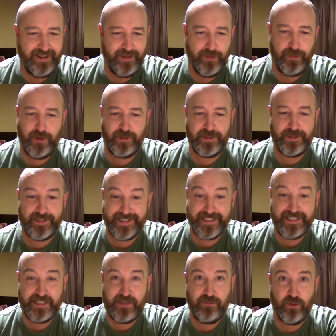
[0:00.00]
3rd at the
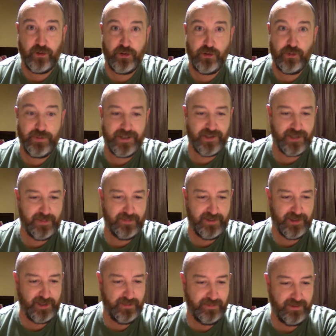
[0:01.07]
64 European
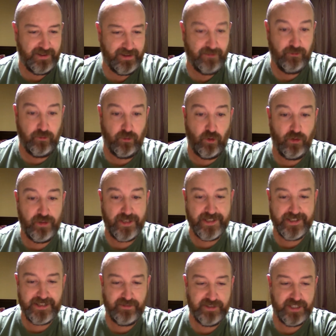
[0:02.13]
Championship, 4th in
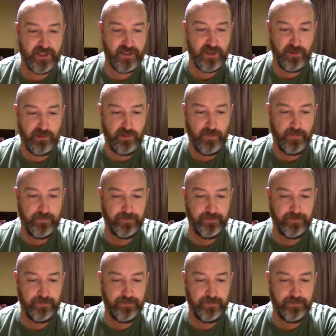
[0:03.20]
72,